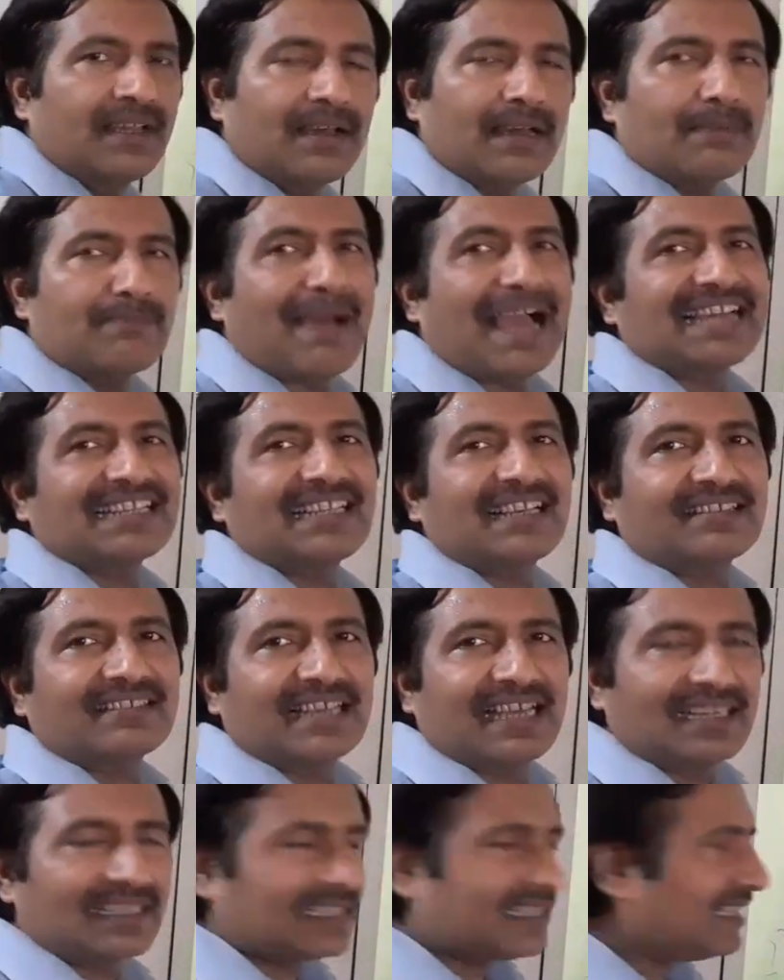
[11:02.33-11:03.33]
by the
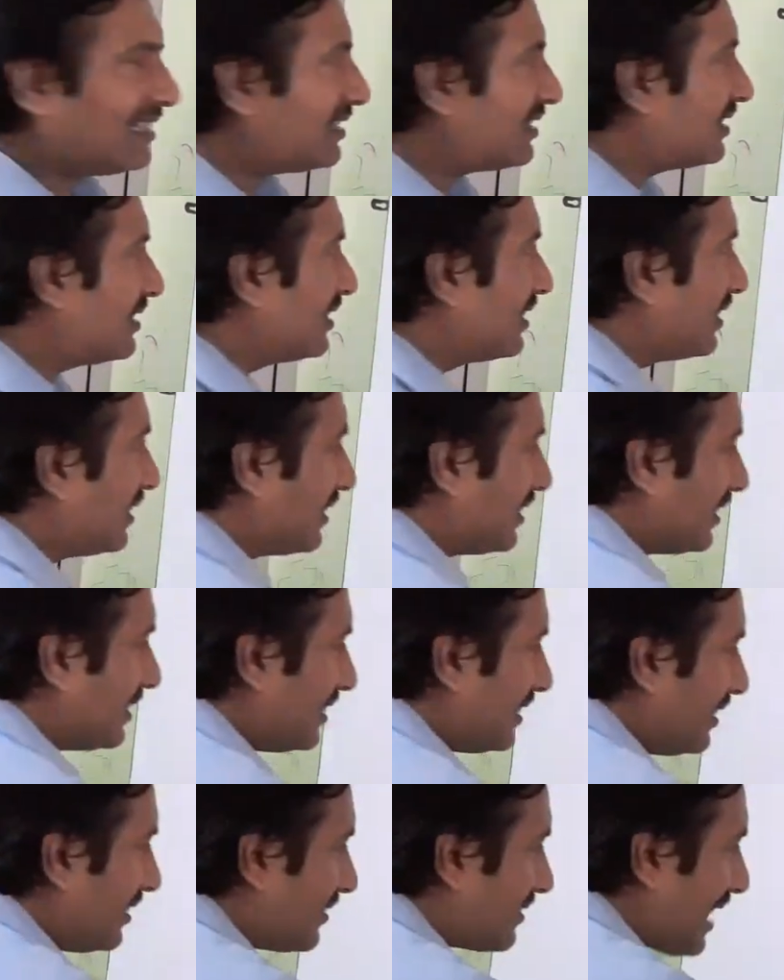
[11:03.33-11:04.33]
circuit
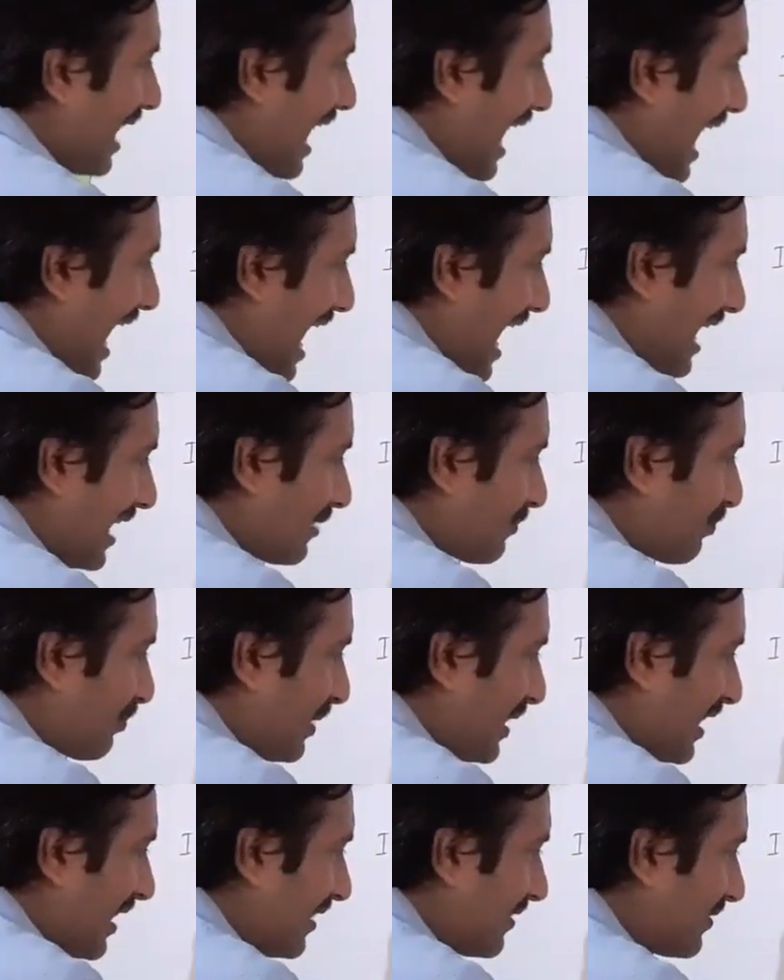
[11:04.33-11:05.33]
is R
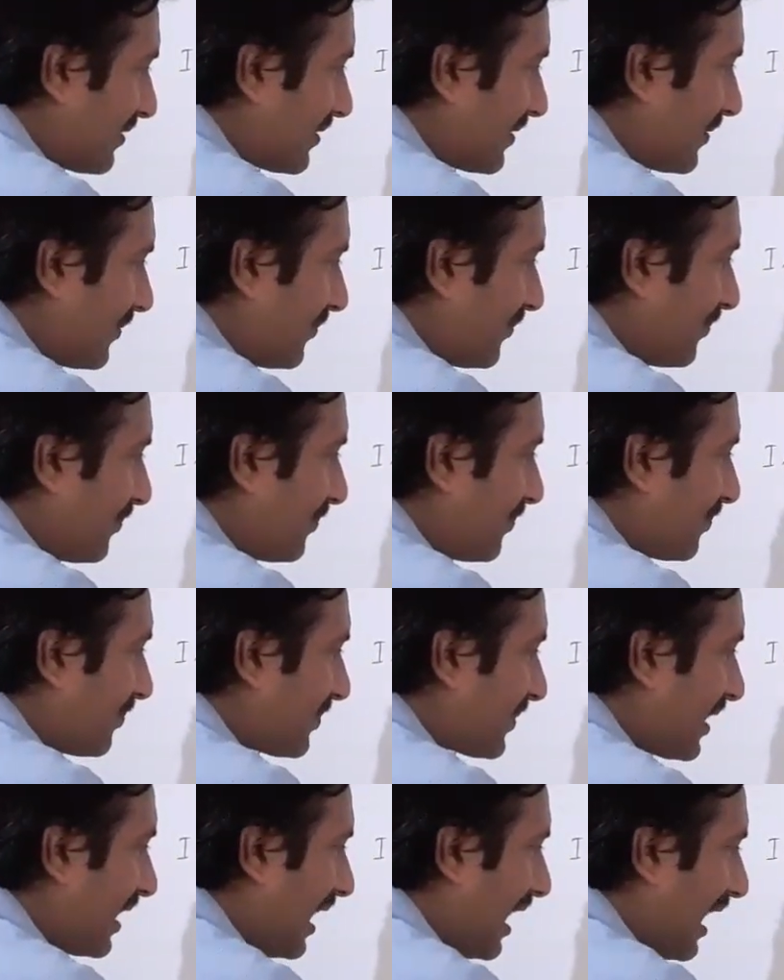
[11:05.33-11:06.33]
plus
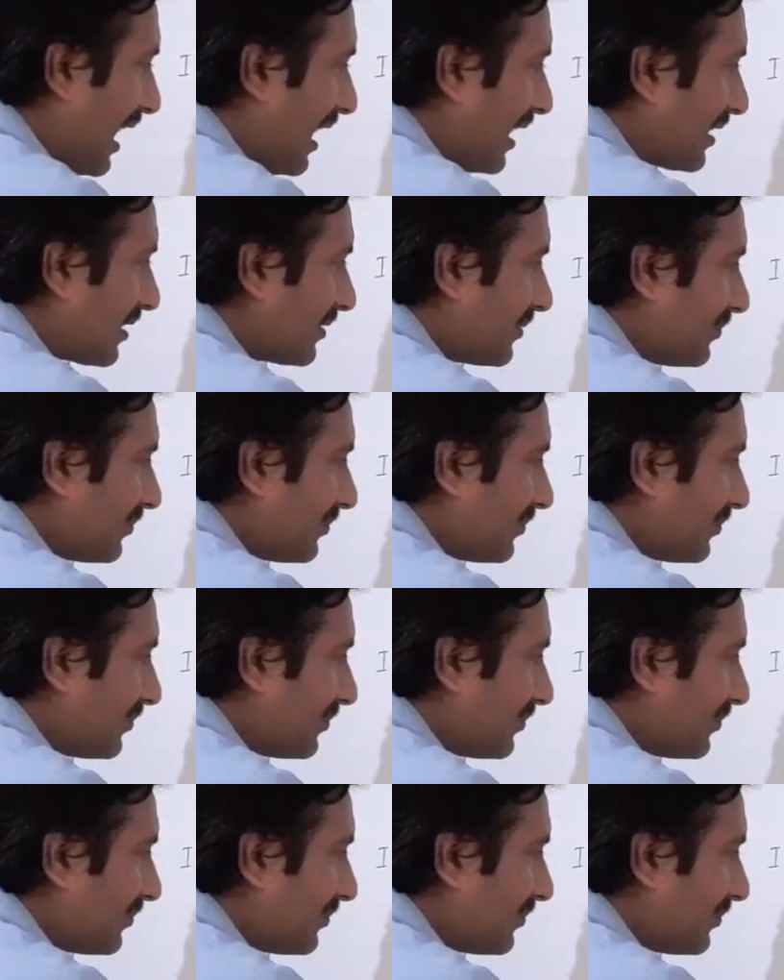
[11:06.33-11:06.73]
R.